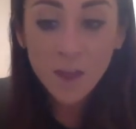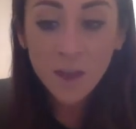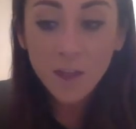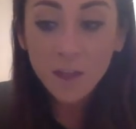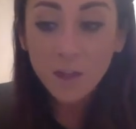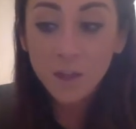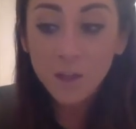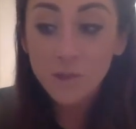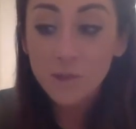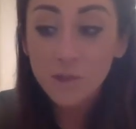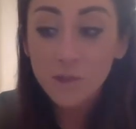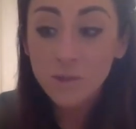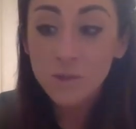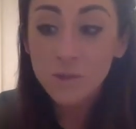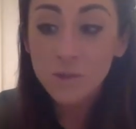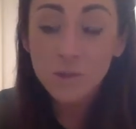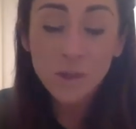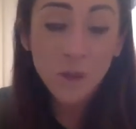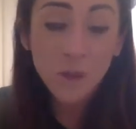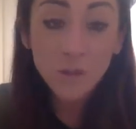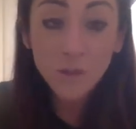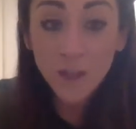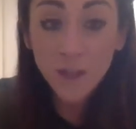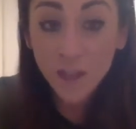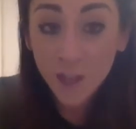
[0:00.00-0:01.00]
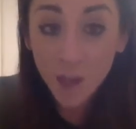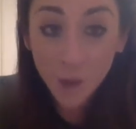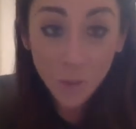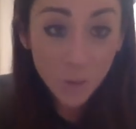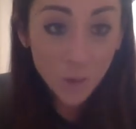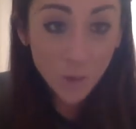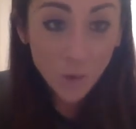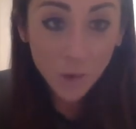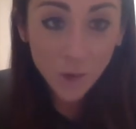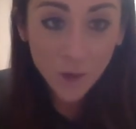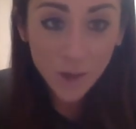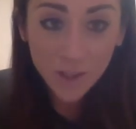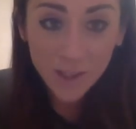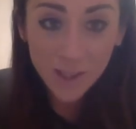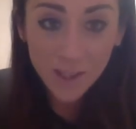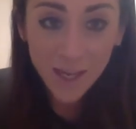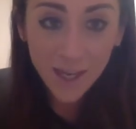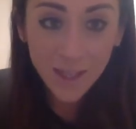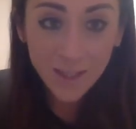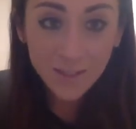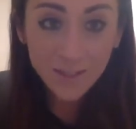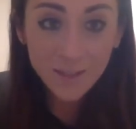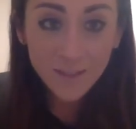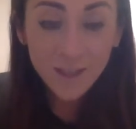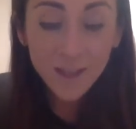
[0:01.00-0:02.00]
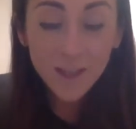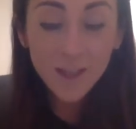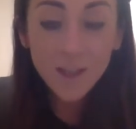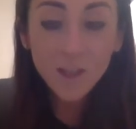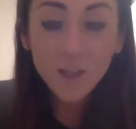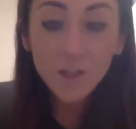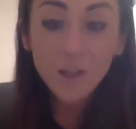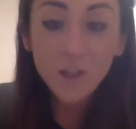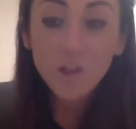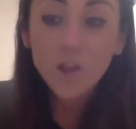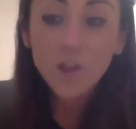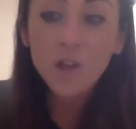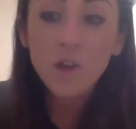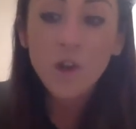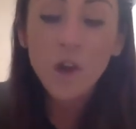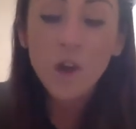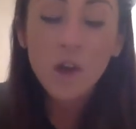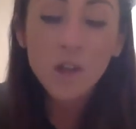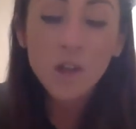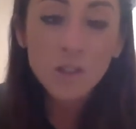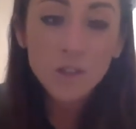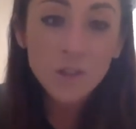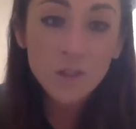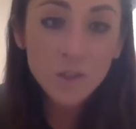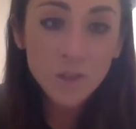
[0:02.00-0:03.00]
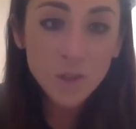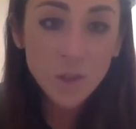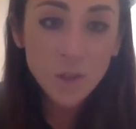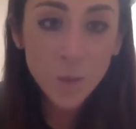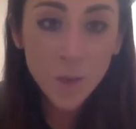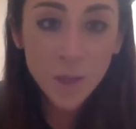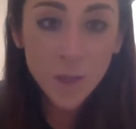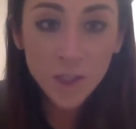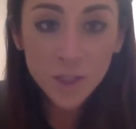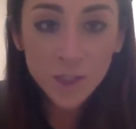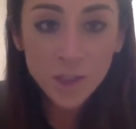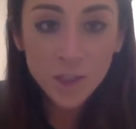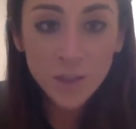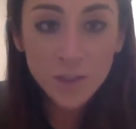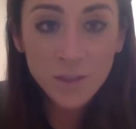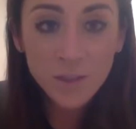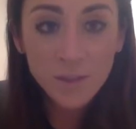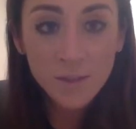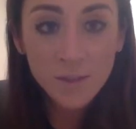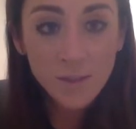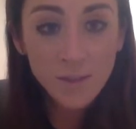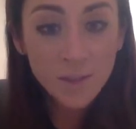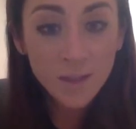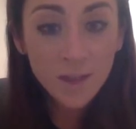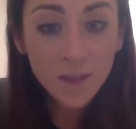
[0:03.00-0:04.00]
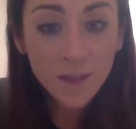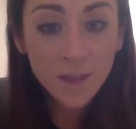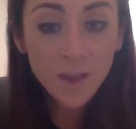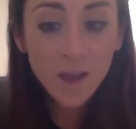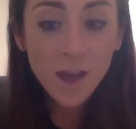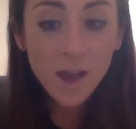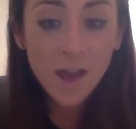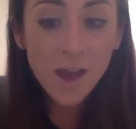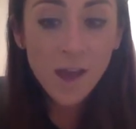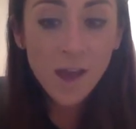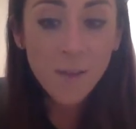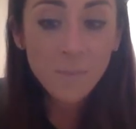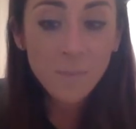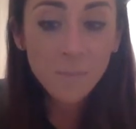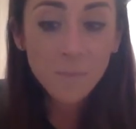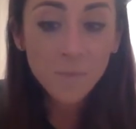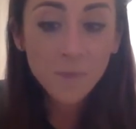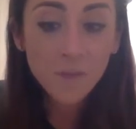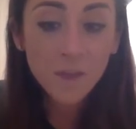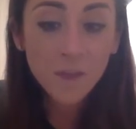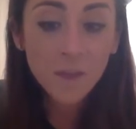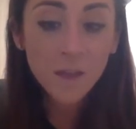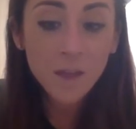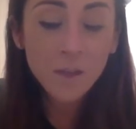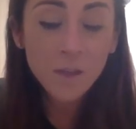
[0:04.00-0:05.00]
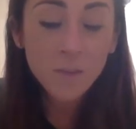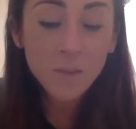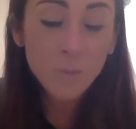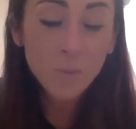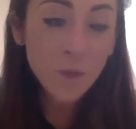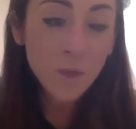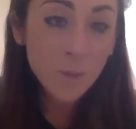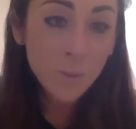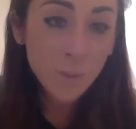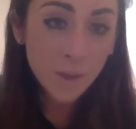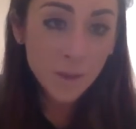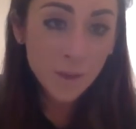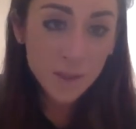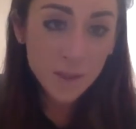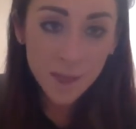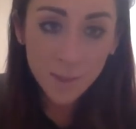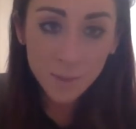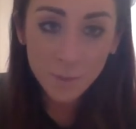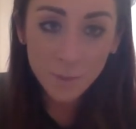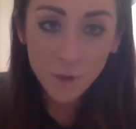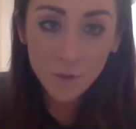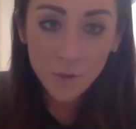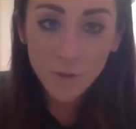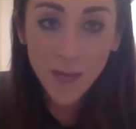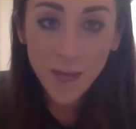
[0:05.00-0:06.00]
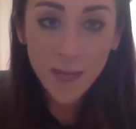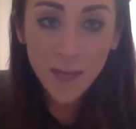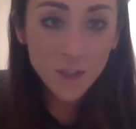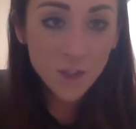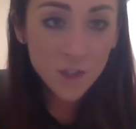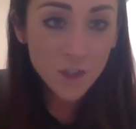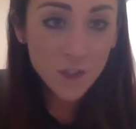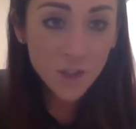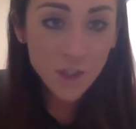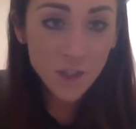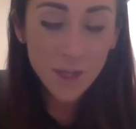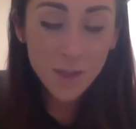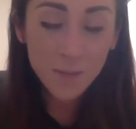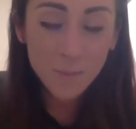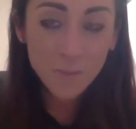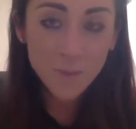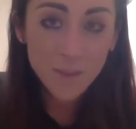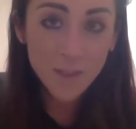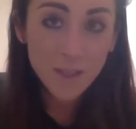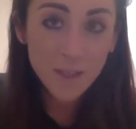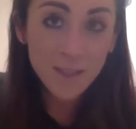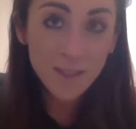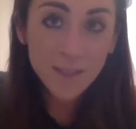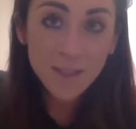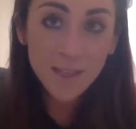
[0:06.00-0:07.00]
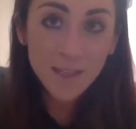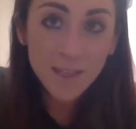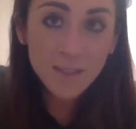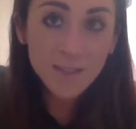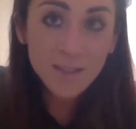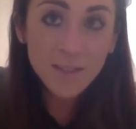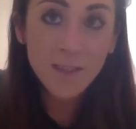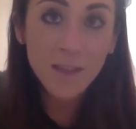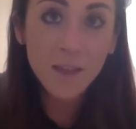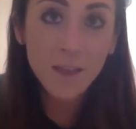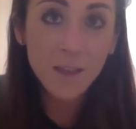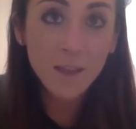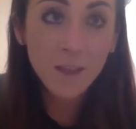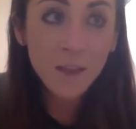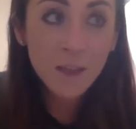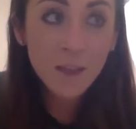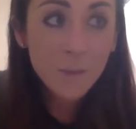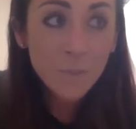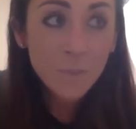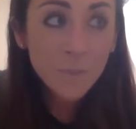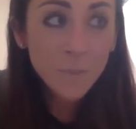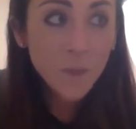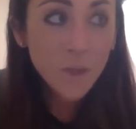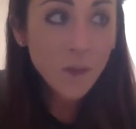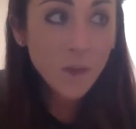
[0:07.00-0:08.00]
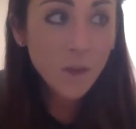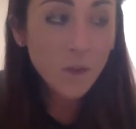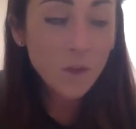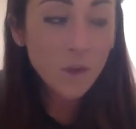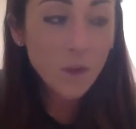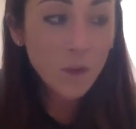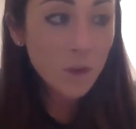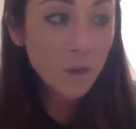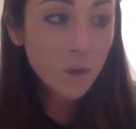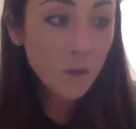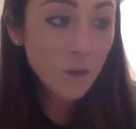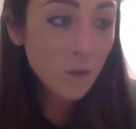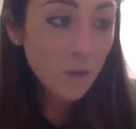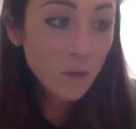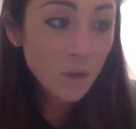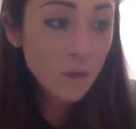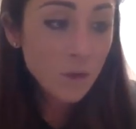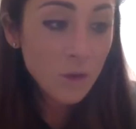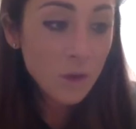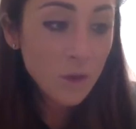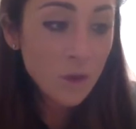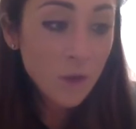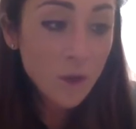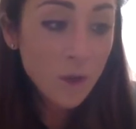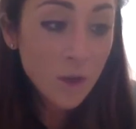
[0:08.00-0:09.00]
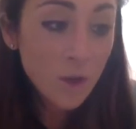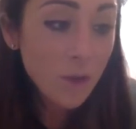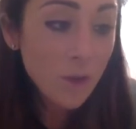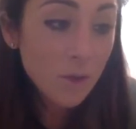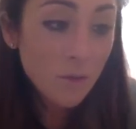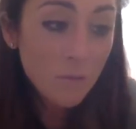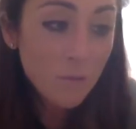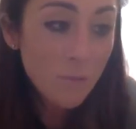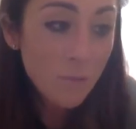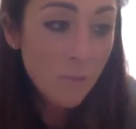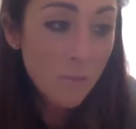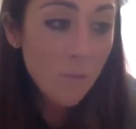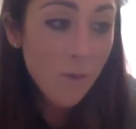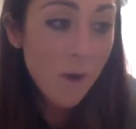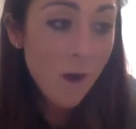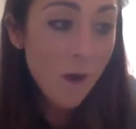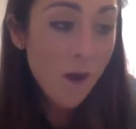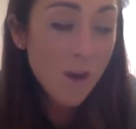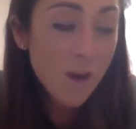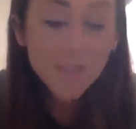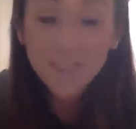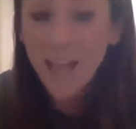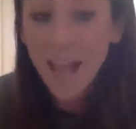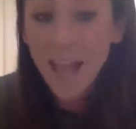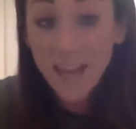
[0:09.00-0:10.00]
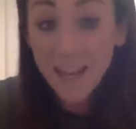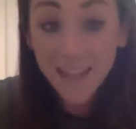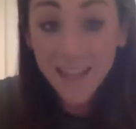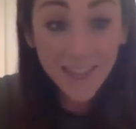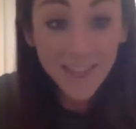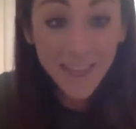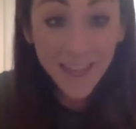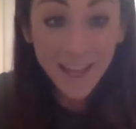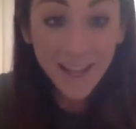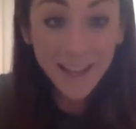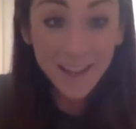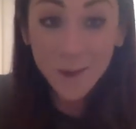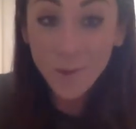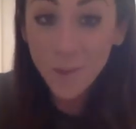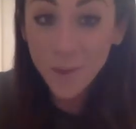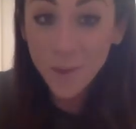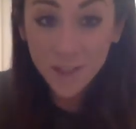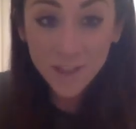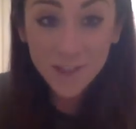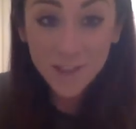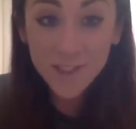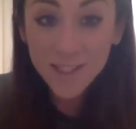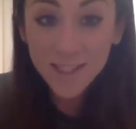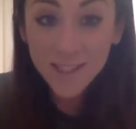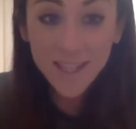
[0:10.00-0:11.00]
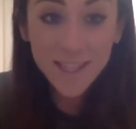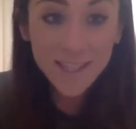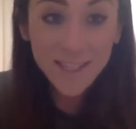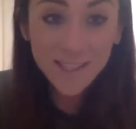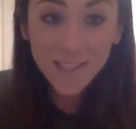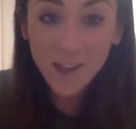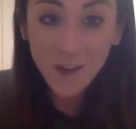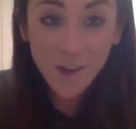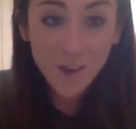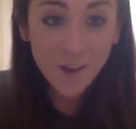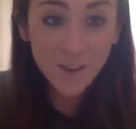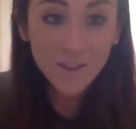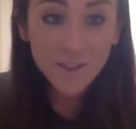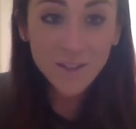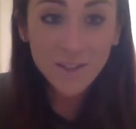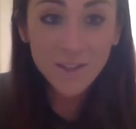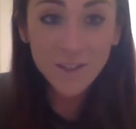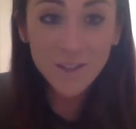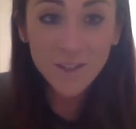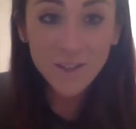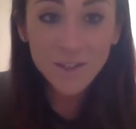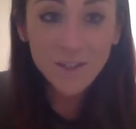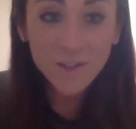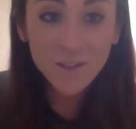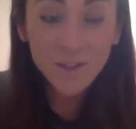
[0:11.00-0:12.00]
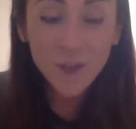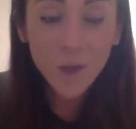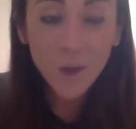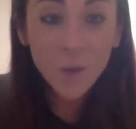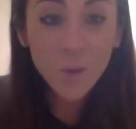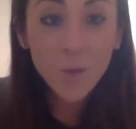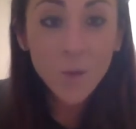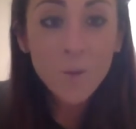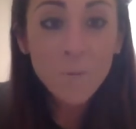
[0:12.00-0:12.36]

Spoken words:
You know, don't they go on holidays? You know, you can ask lots of questions, and when you're building up new relationships, in a sense that, you know, you can ask anything. Questions lead to answers. So,